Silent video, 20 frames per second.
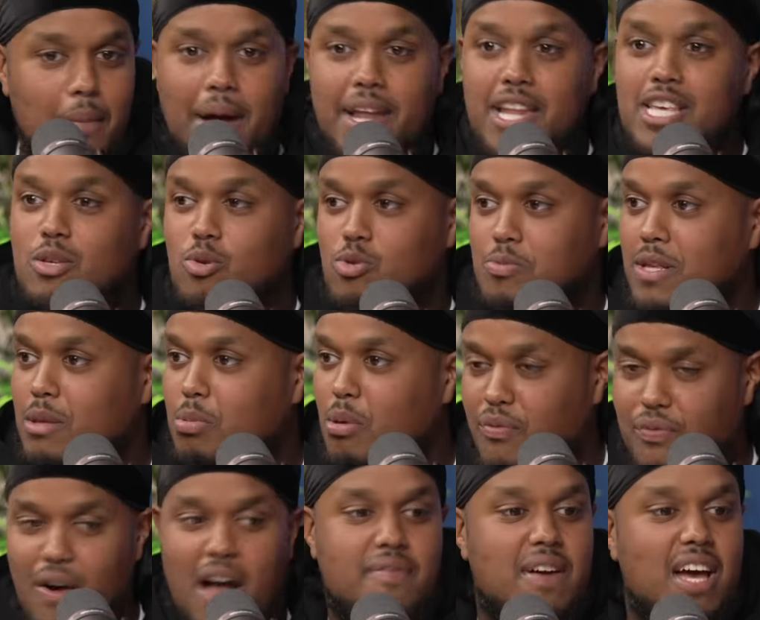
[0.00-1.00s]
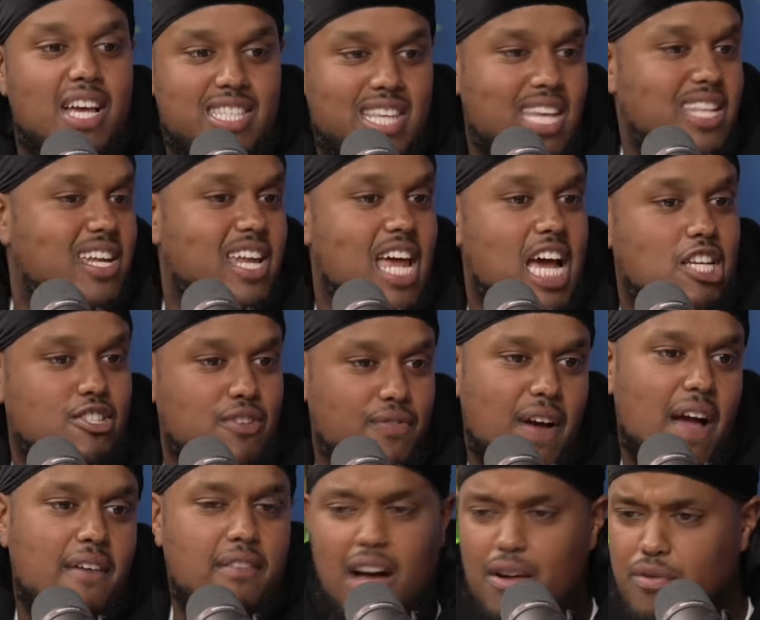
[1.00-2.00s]
How about this? It was meant to be five. I extended an
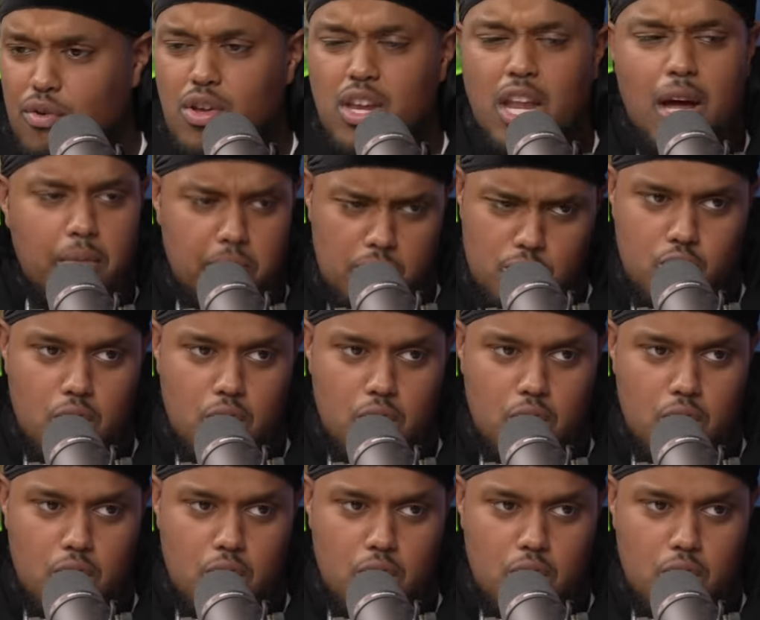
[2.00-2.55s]
extra five. I thought, you know, I'm